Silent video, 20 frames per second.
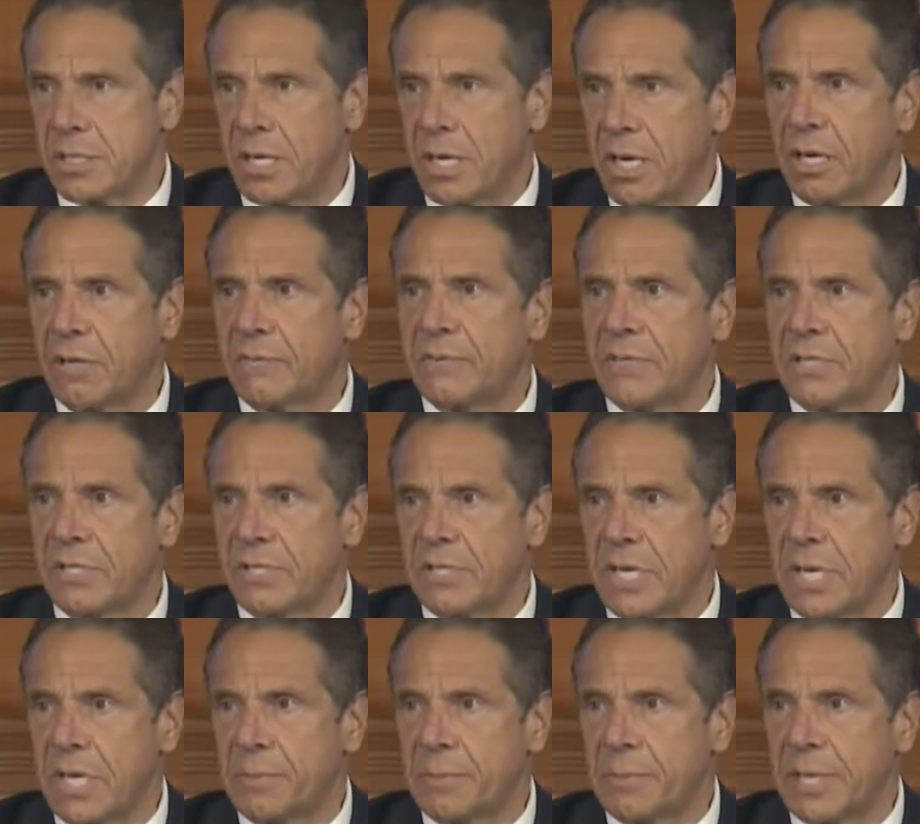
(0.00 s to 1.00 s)
of the
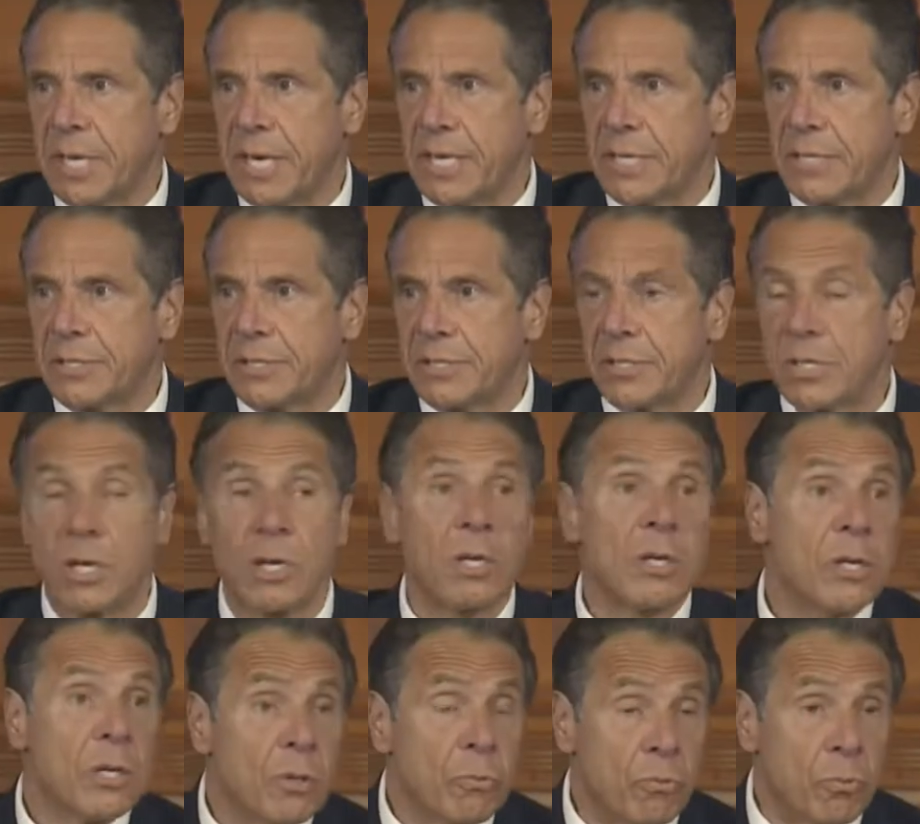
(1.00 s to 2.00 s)
same case.
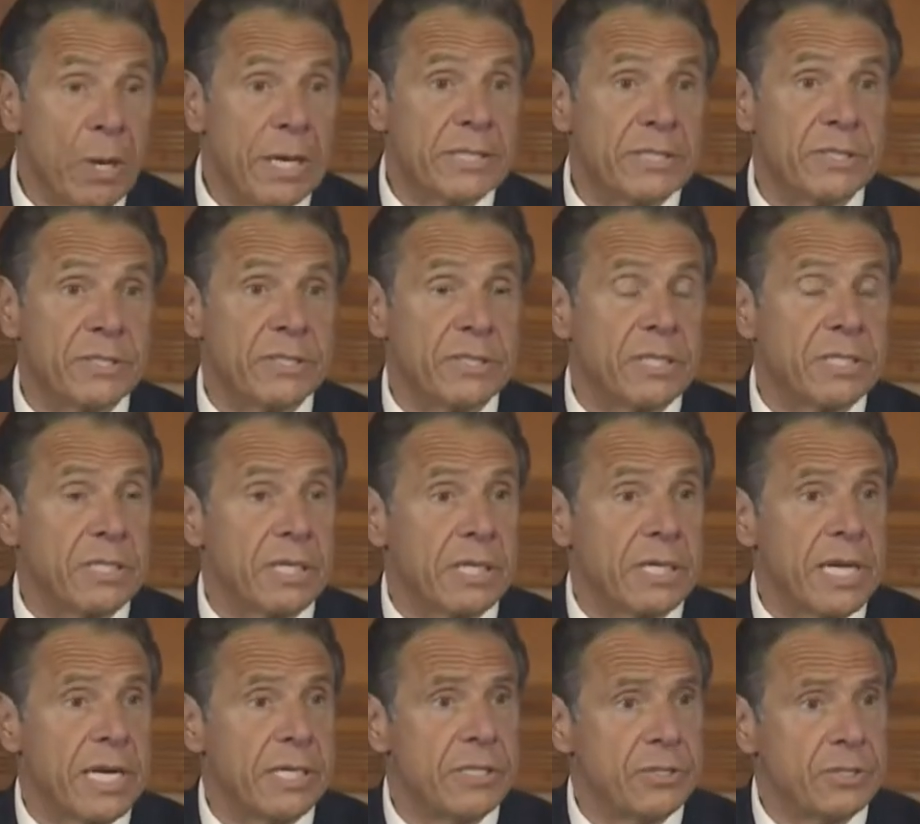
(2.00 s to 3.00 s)
Righteous
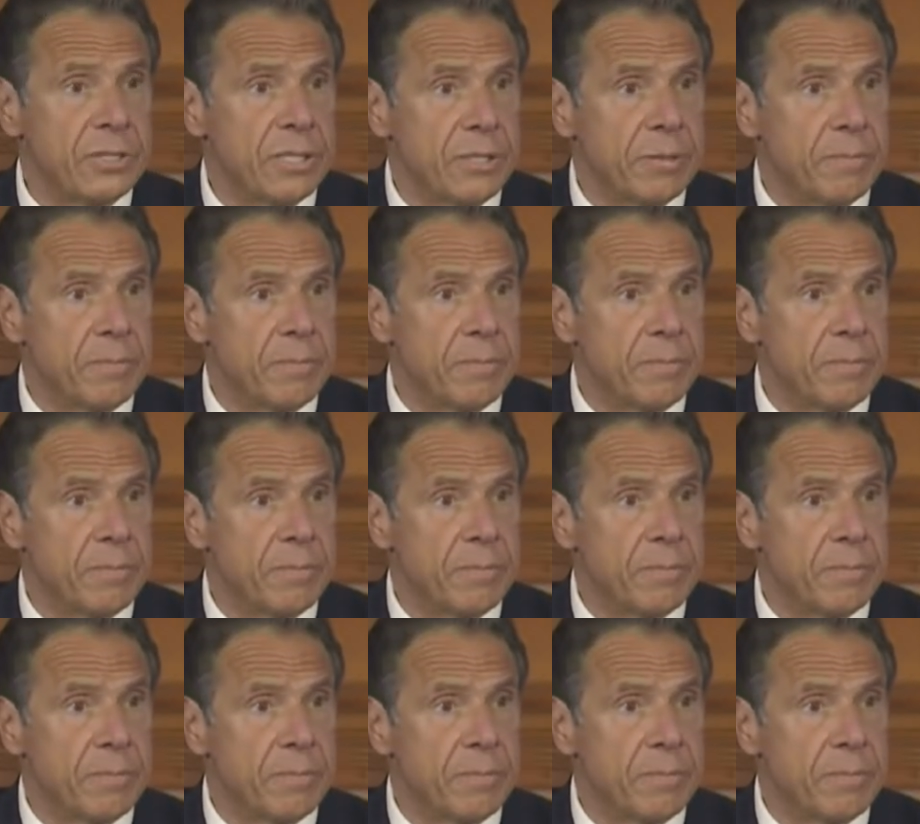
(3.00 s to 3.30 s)
indignation.